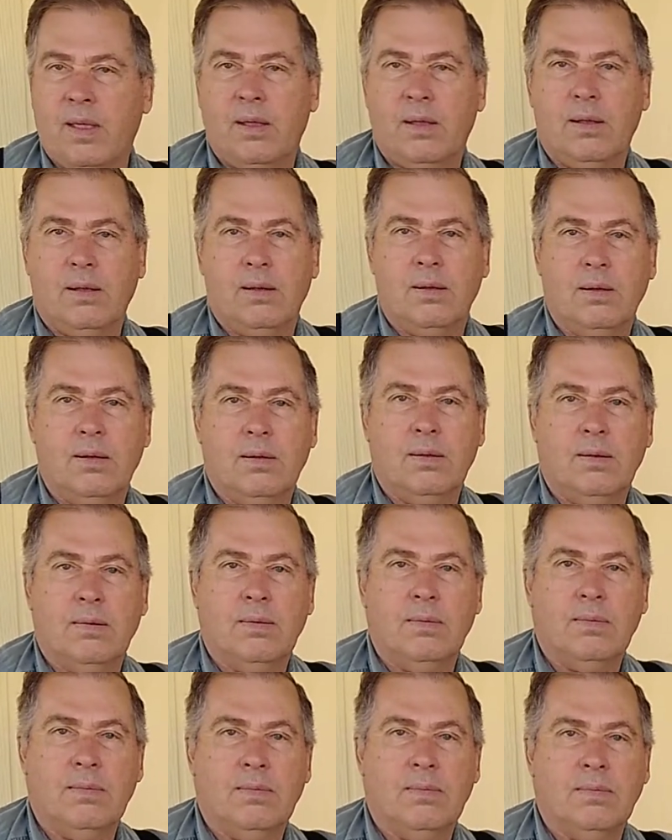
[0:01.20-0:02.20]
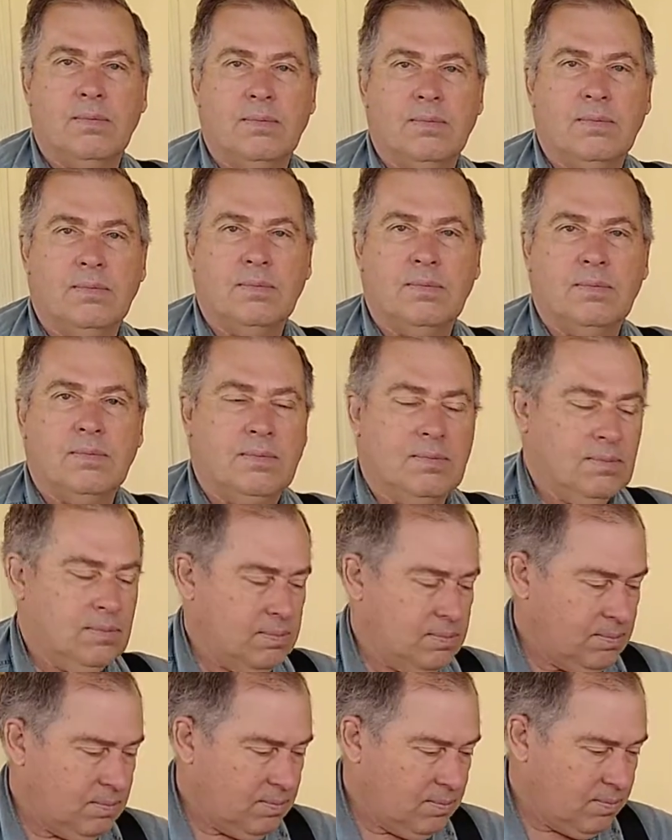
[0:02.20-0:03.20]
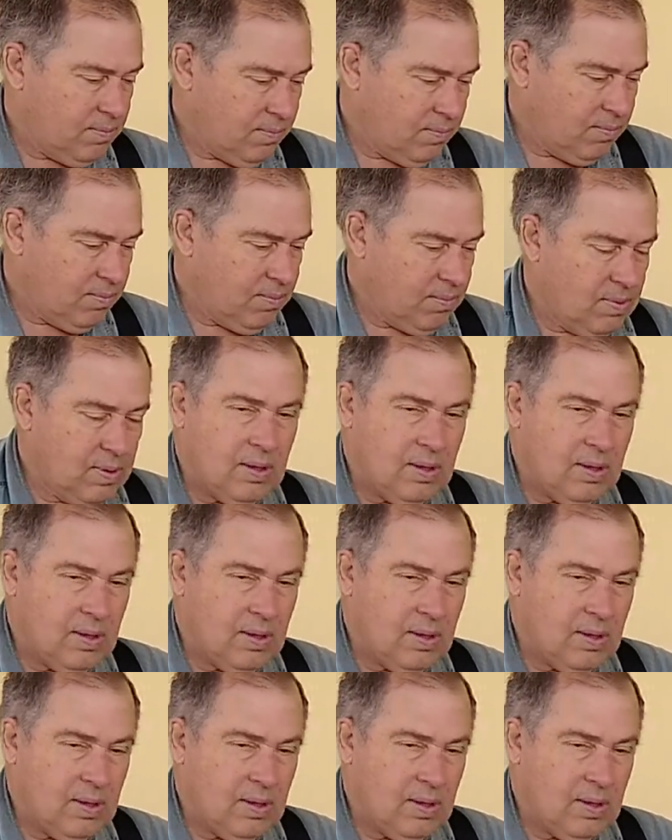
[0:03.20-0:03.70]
Okay, three, two, one, action.